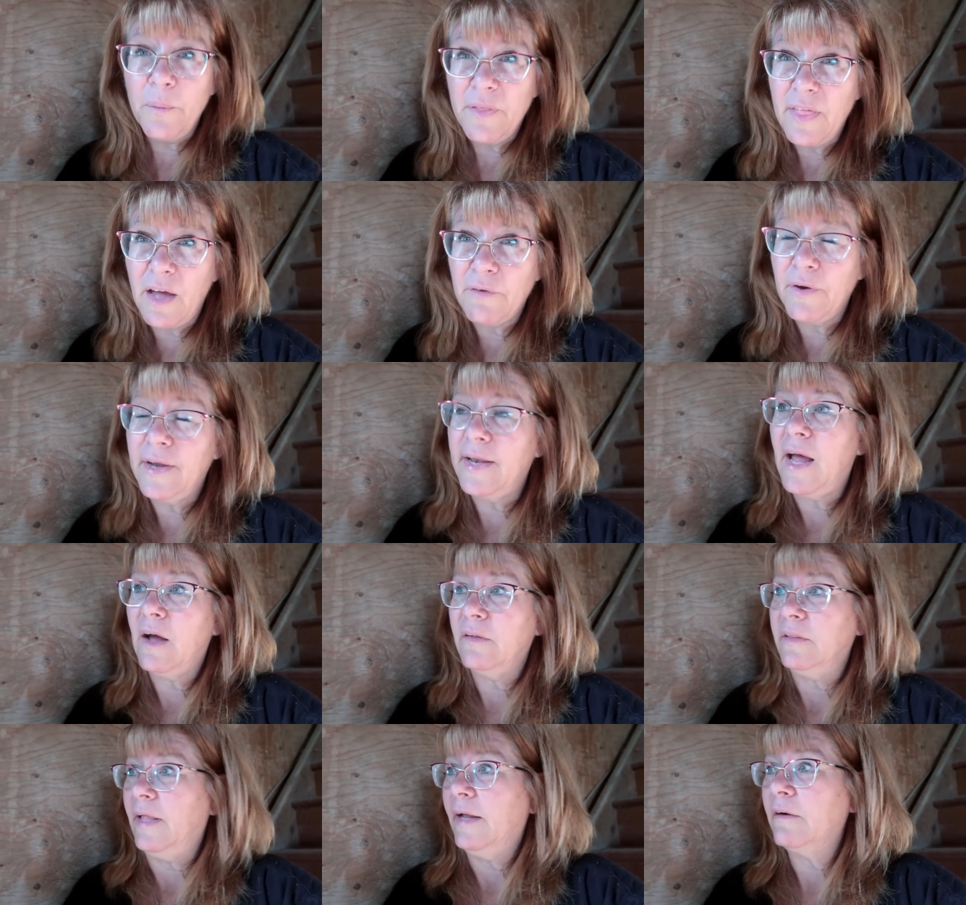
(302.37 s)
with that right now
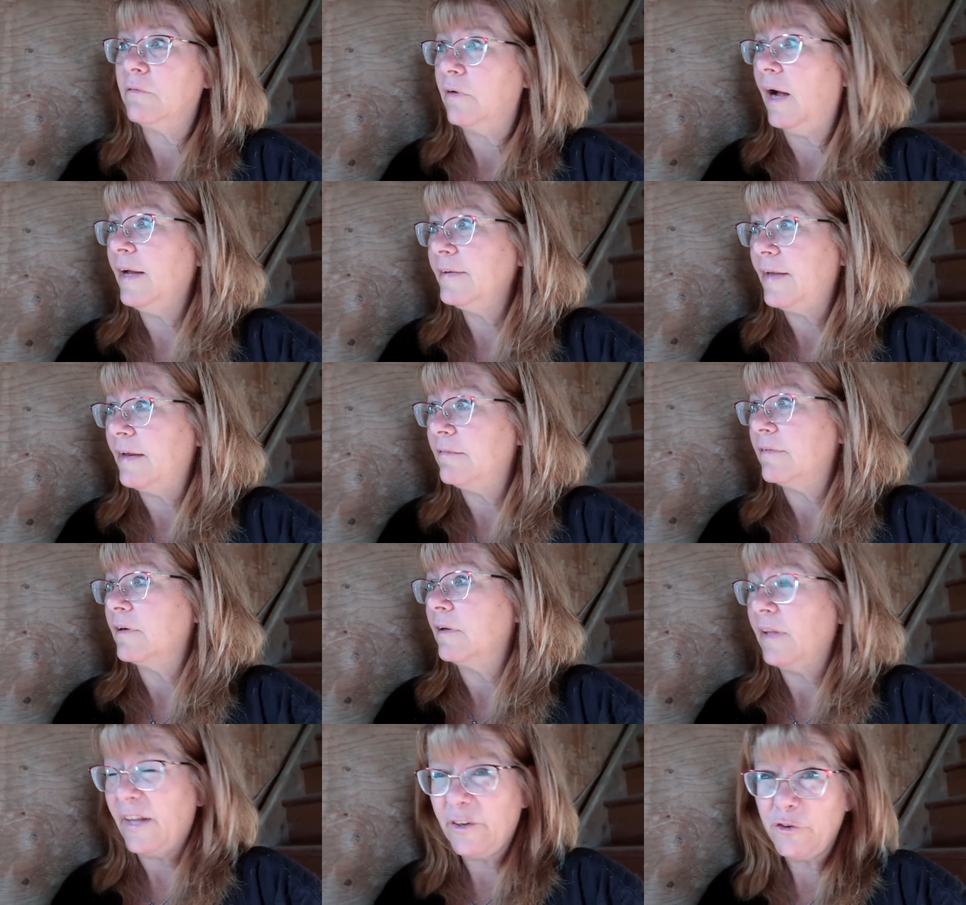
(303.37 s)
and let her ride Denver
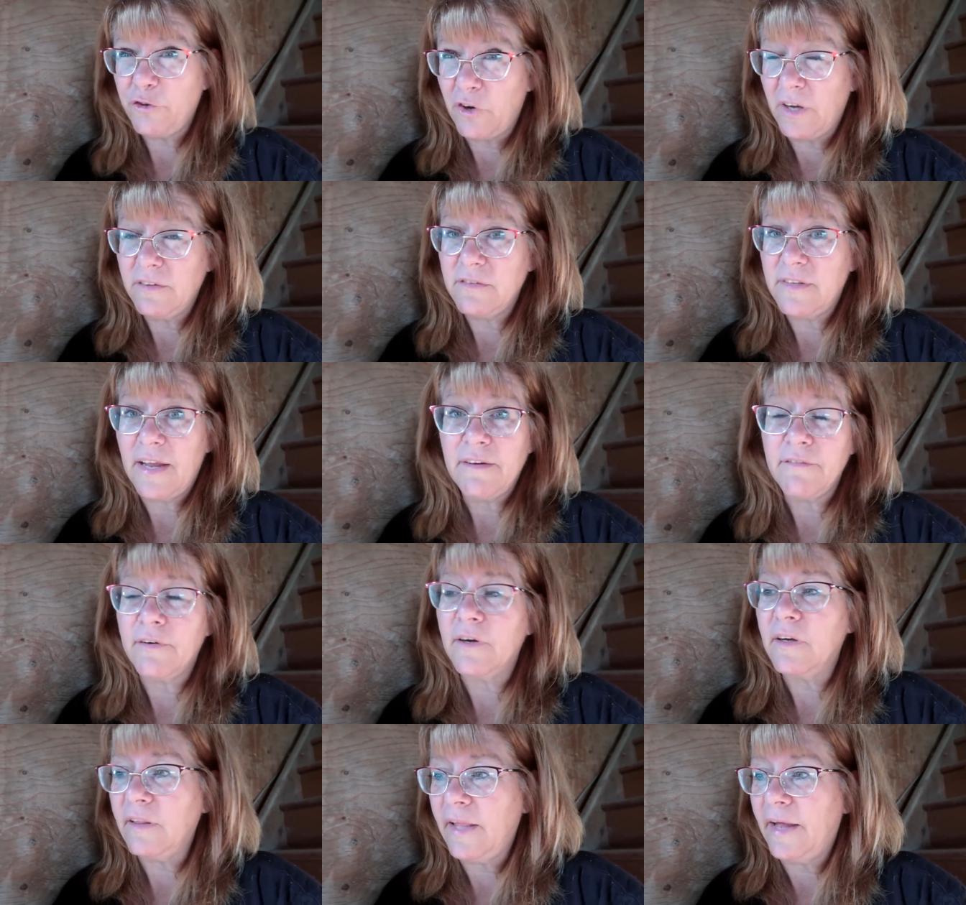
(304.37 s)
and let her trust Denver and